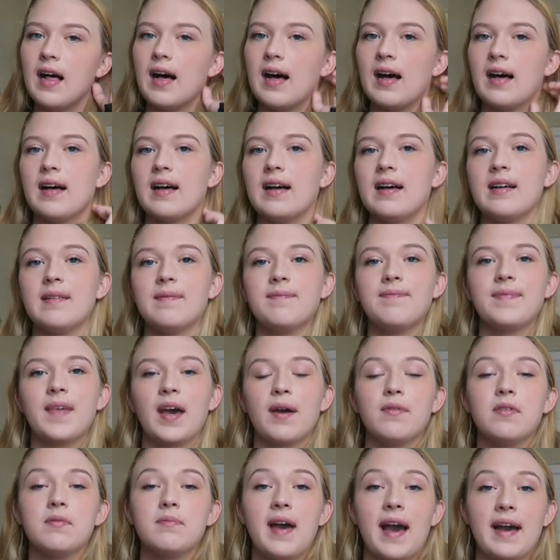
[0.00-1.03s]
um,
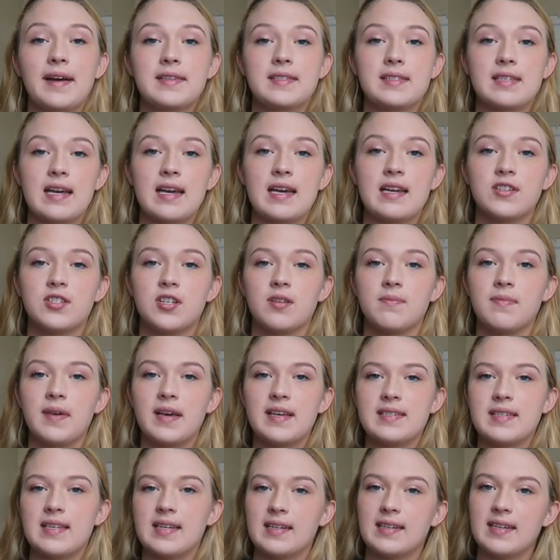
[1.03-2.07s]
I went backstage and
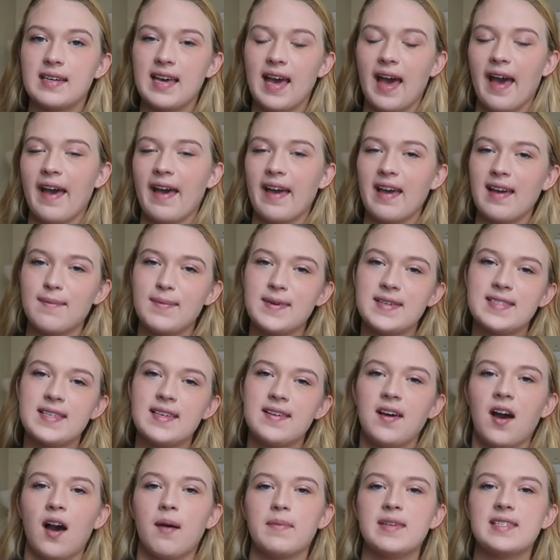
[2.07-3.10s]
basically at
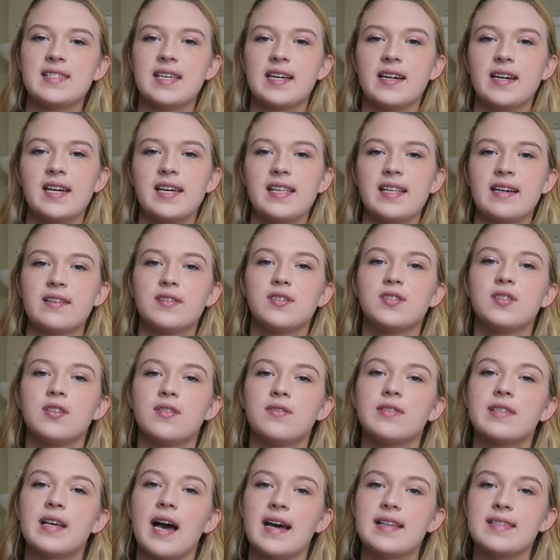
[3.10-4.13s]
ABC Commissary, there's
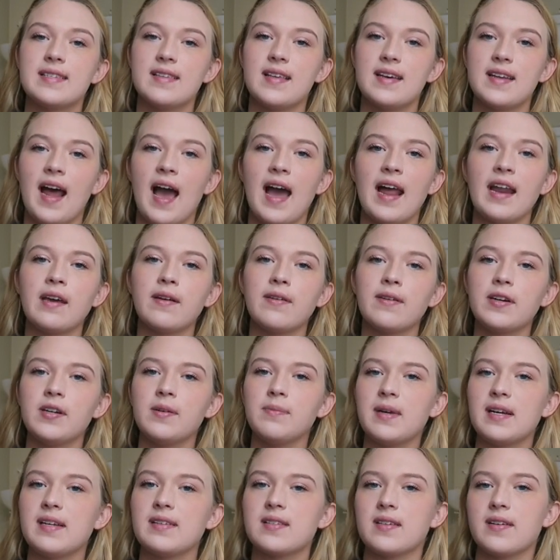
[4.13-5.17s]
two sides of the dining
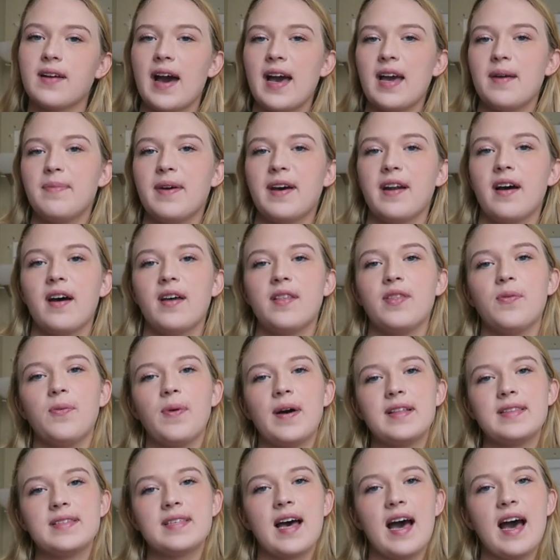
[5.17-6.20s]
room. And so I had been on the
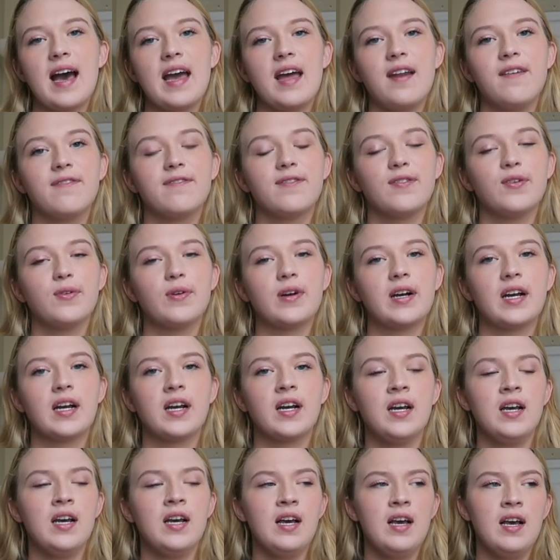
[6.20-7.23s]
one side
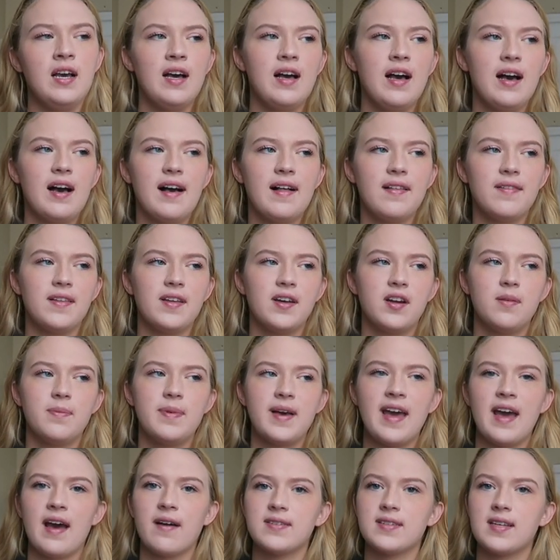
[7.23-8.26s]
for a little
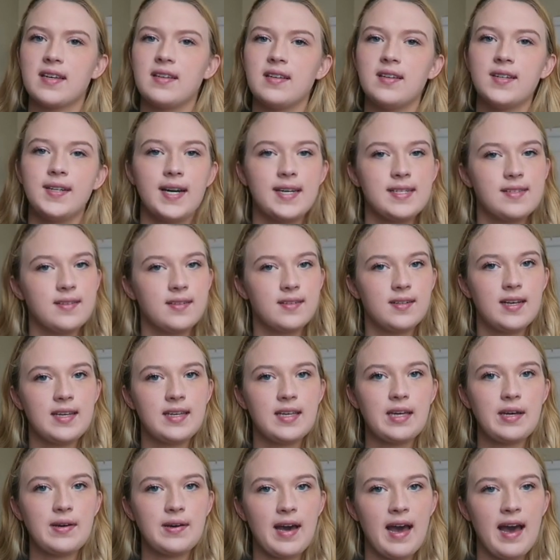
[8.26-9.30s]
bit. I was like, you guys look
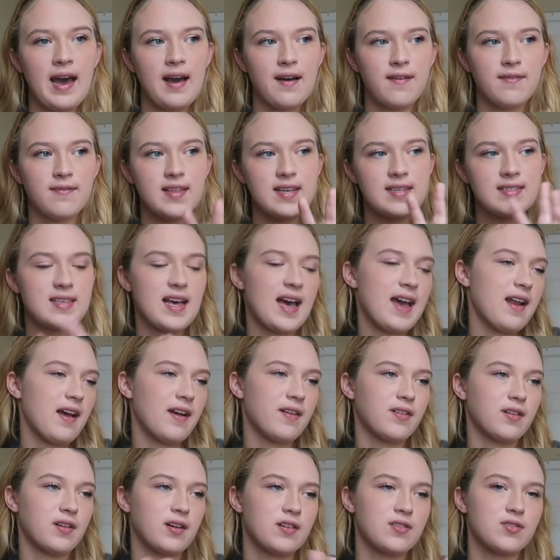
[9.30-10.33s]
like you have this side
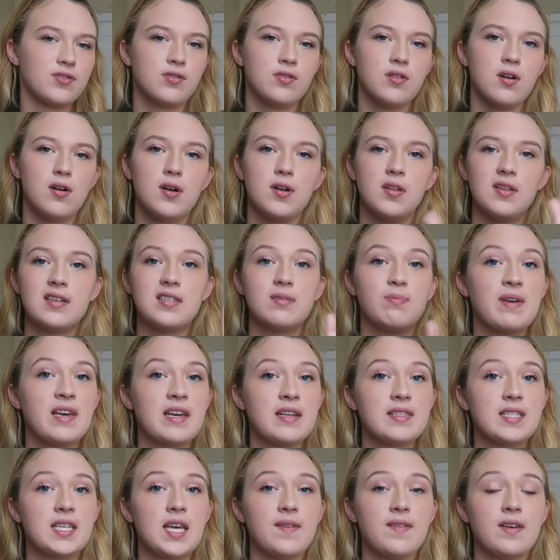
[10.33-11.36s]
under control. This
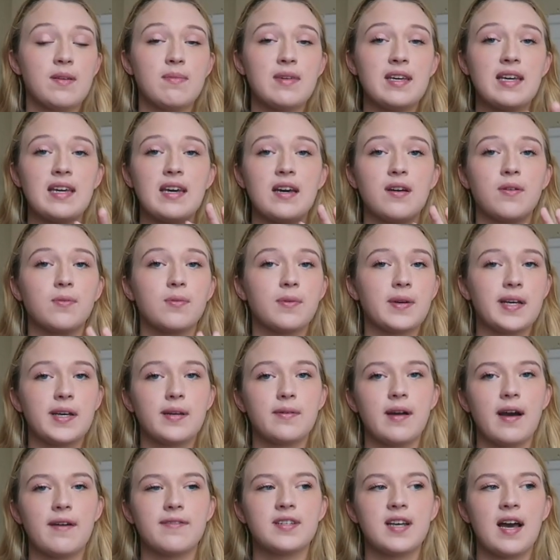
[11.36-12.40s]
man's giving me a really
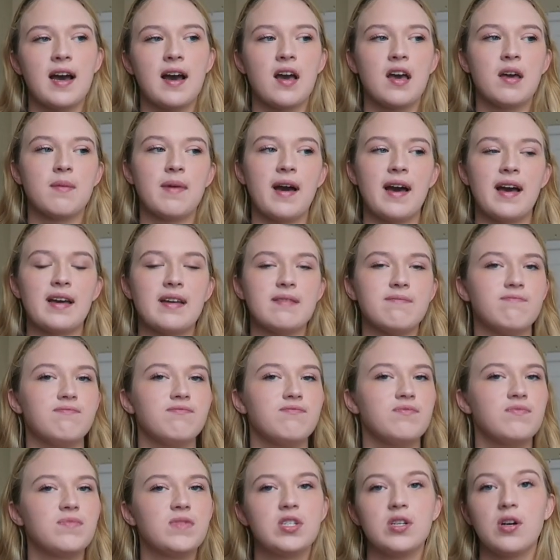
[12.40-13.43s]
rough time. I
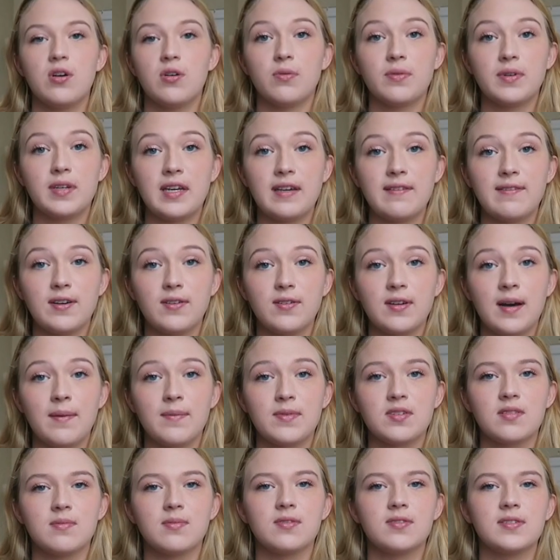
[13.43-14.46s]
don't really feel
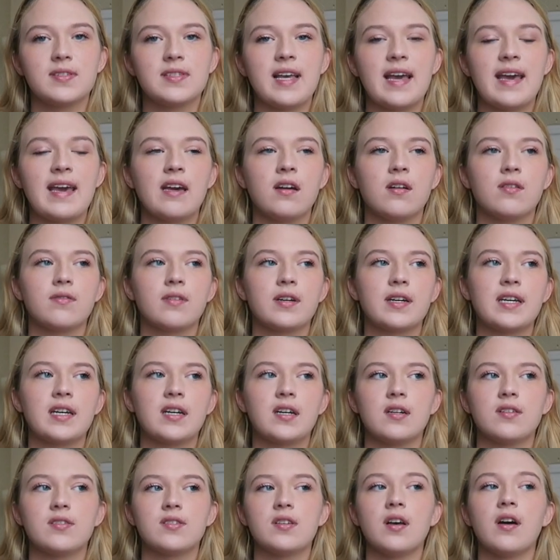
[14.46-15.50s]
comfortable staying over
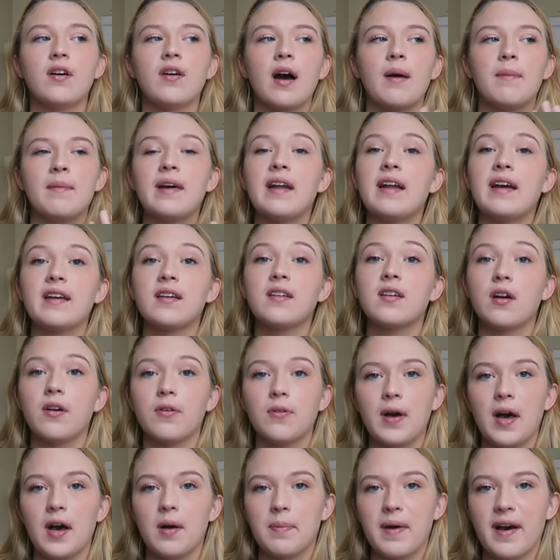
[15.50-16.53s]
here, so I'm gonna go
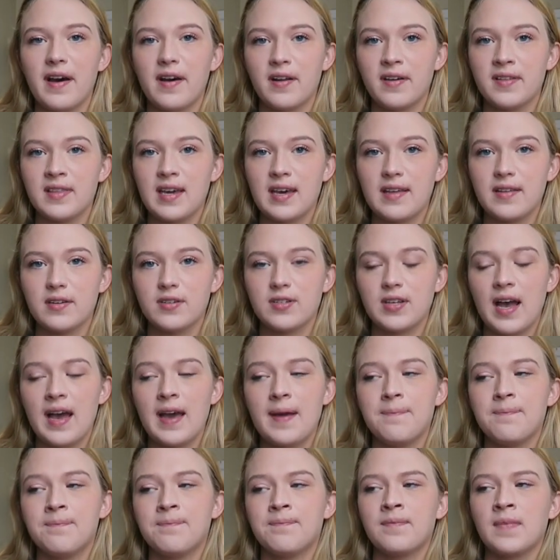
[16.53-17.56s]
help out on the other
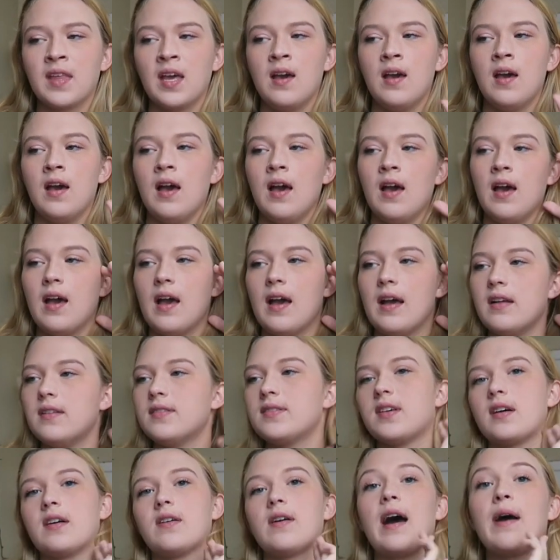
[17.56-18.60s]
side.
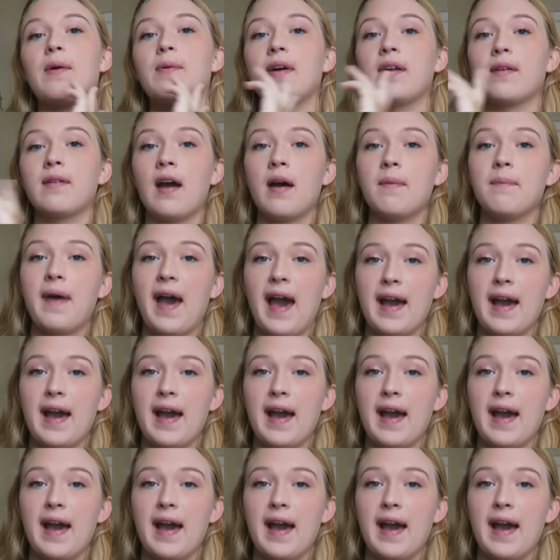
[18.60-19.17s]
And so I went around